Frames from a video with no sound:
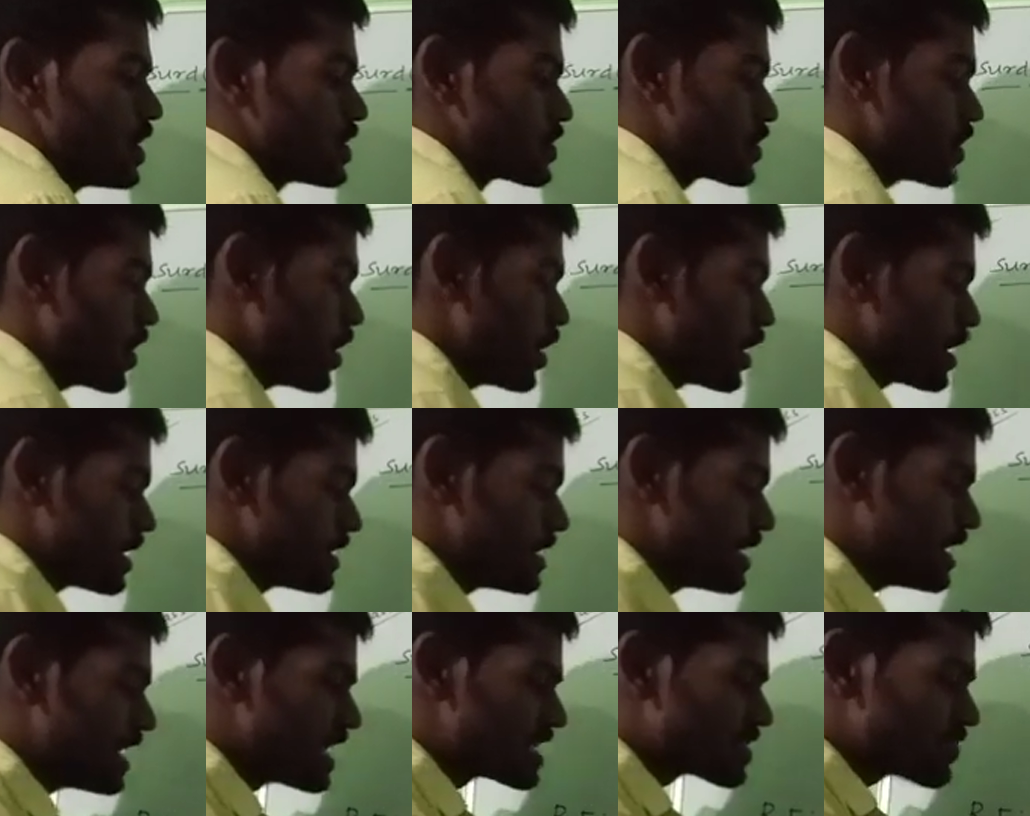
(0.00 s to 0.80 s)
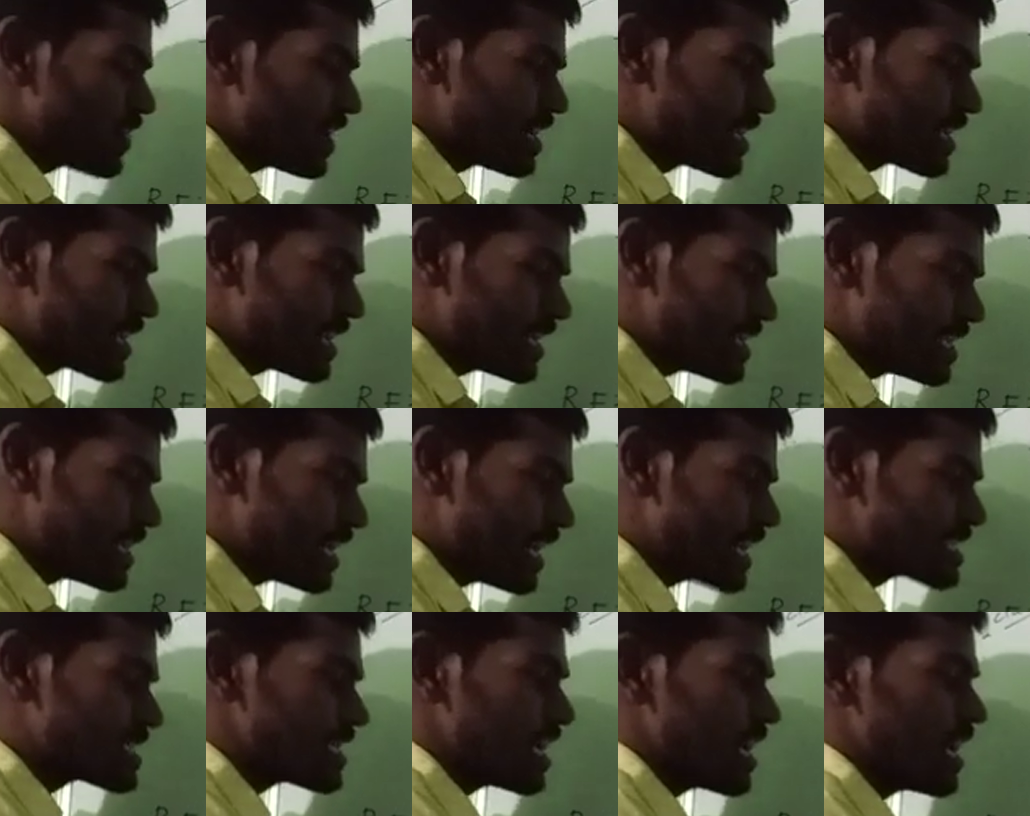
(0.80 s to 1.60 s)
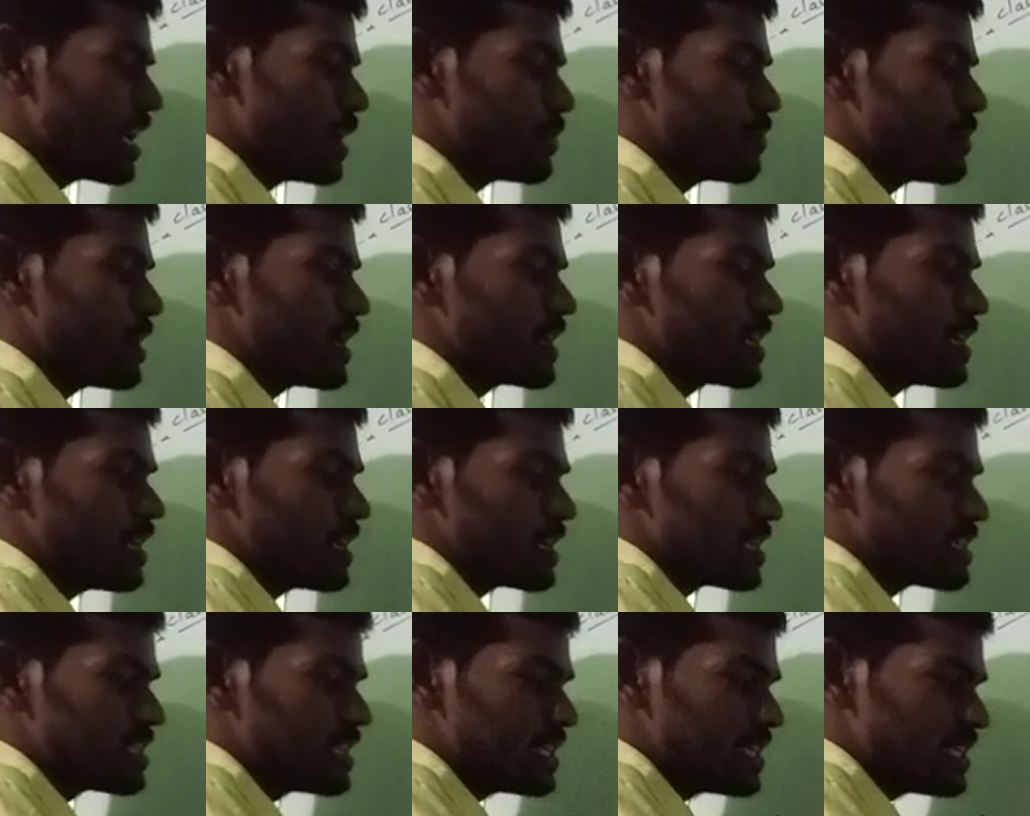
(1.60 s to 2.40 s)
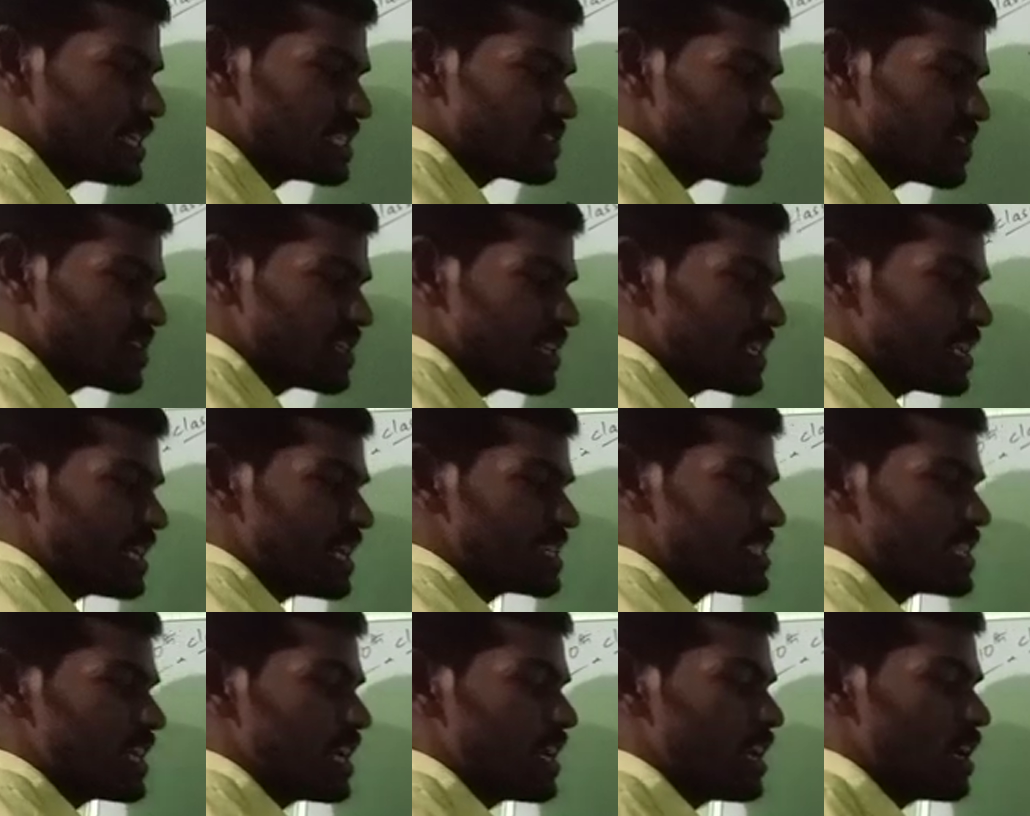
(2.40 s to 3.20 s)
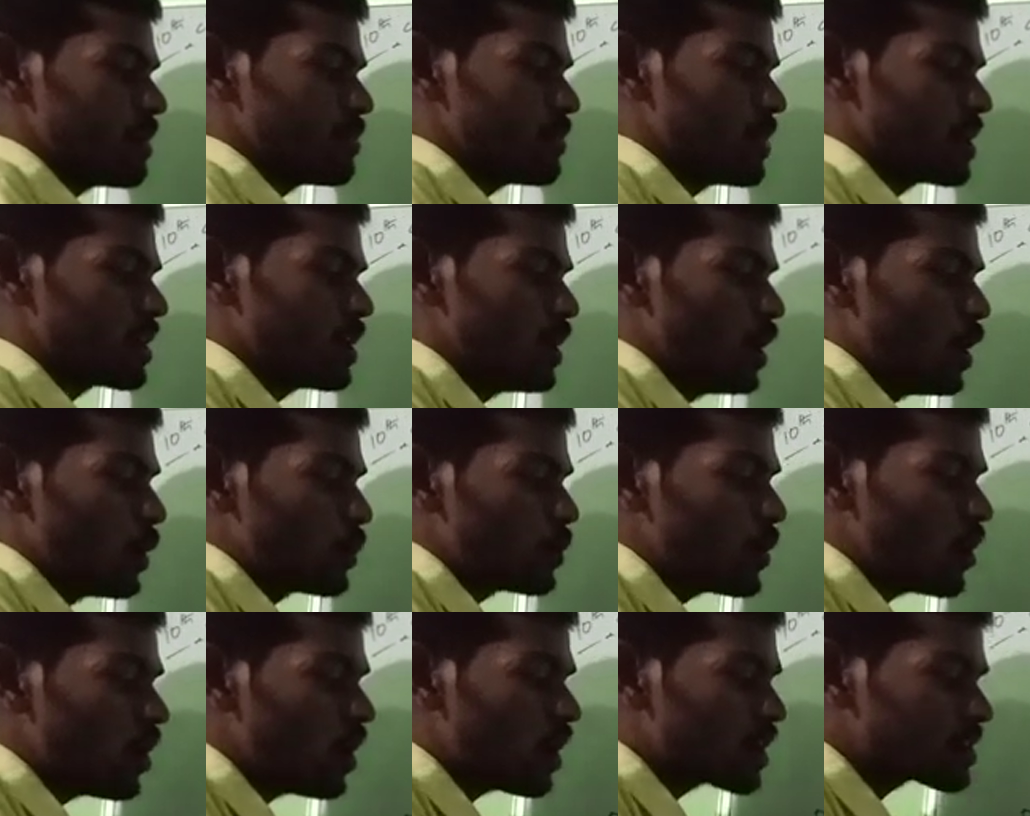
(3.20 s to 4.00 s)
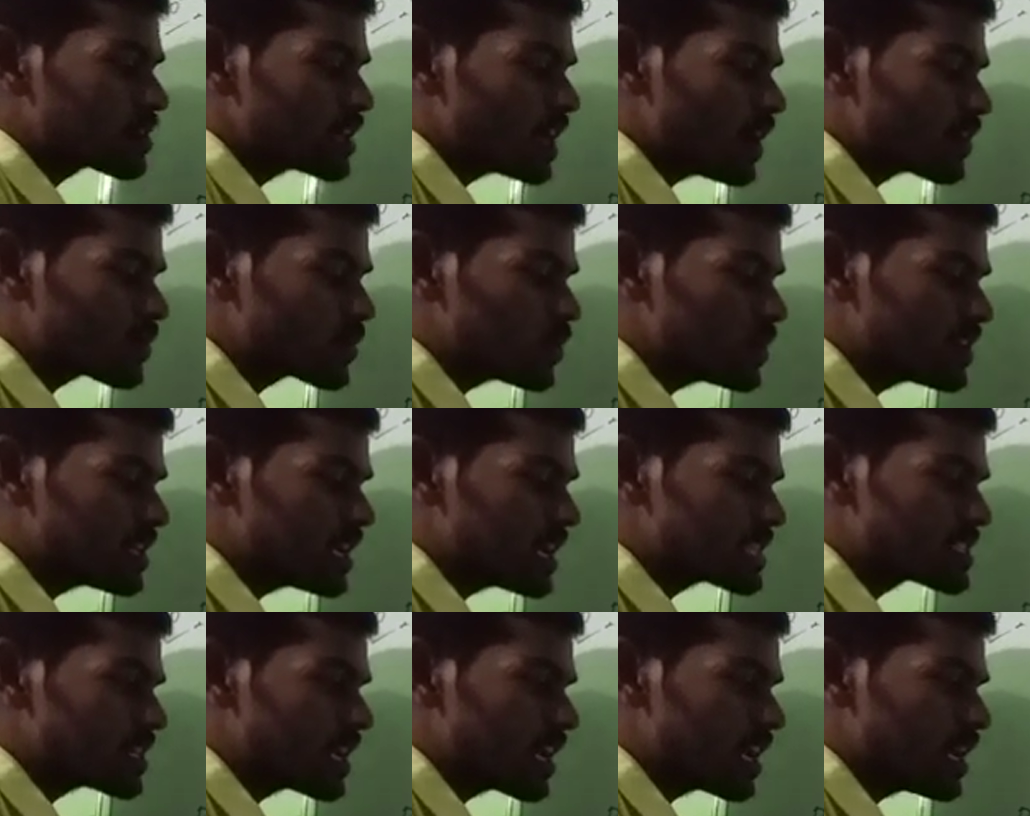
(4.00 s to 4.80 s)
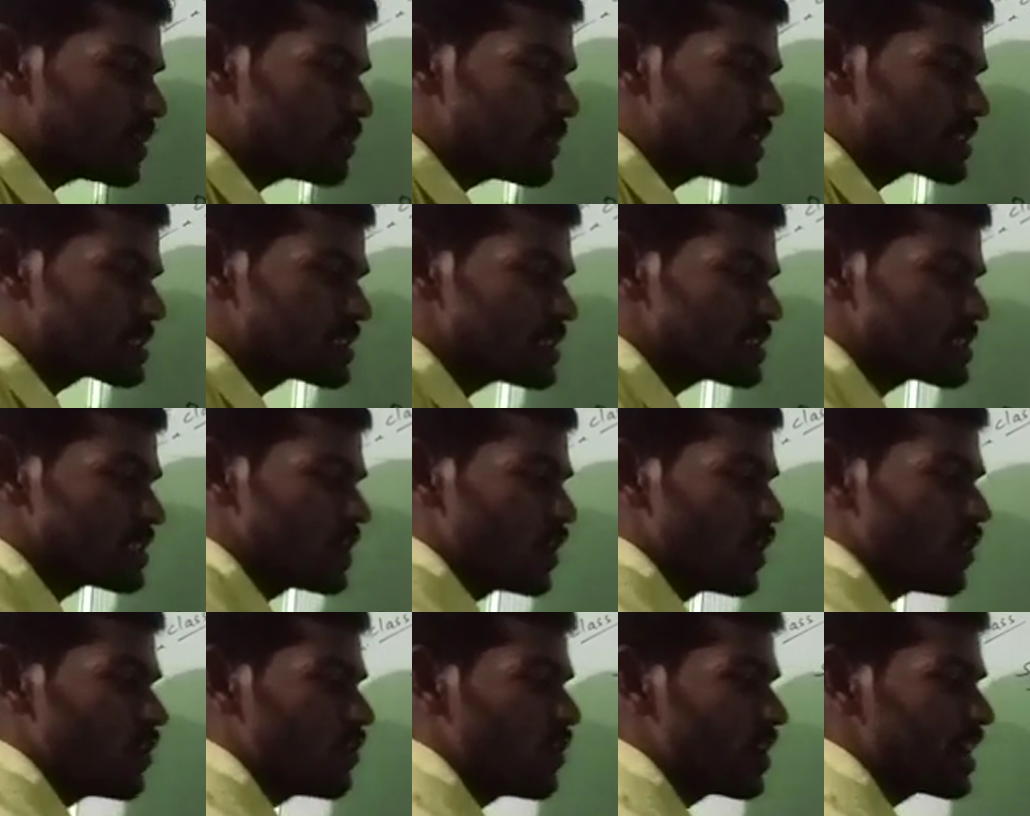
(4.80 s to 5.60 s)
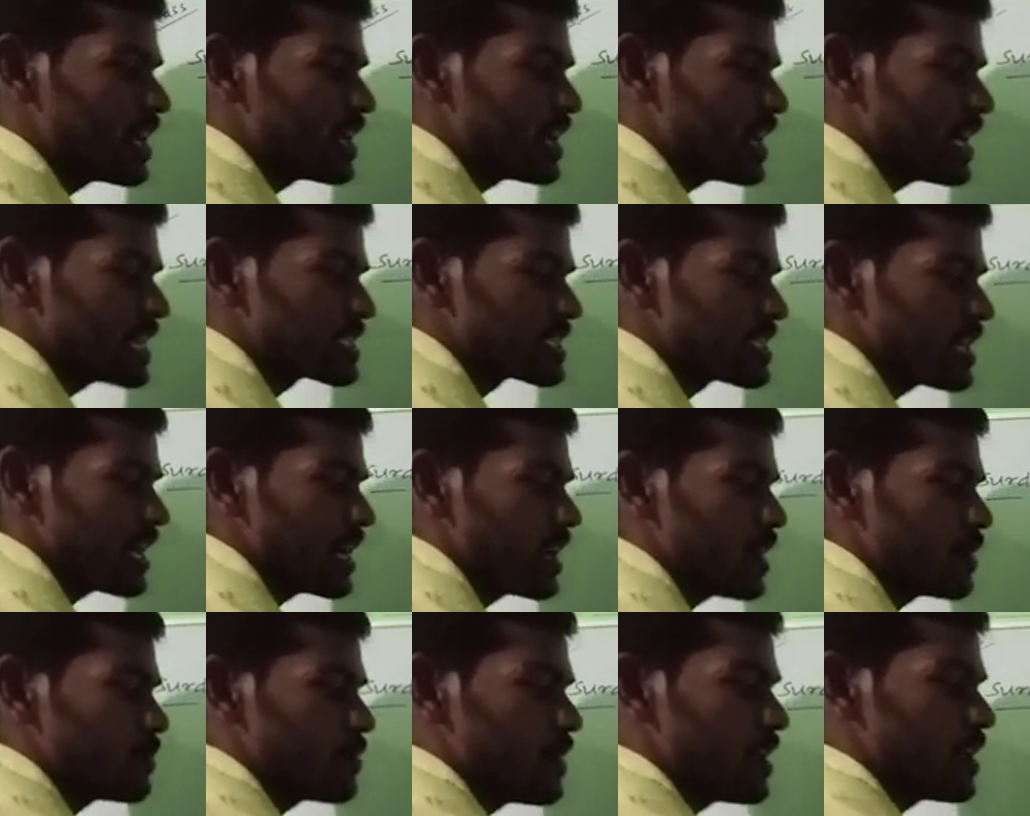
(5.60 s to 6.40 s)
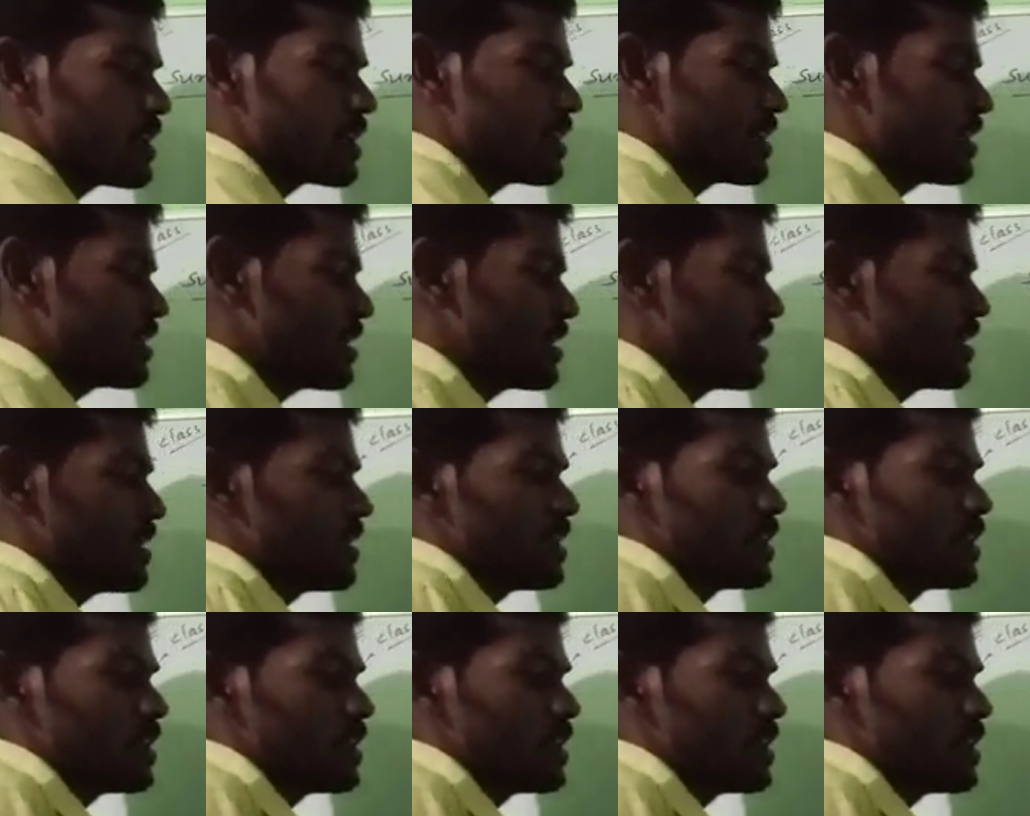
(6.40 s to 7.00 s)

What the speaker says: So, this one irrational number, this one irrational number. Product of two irrational numbers is one rational number.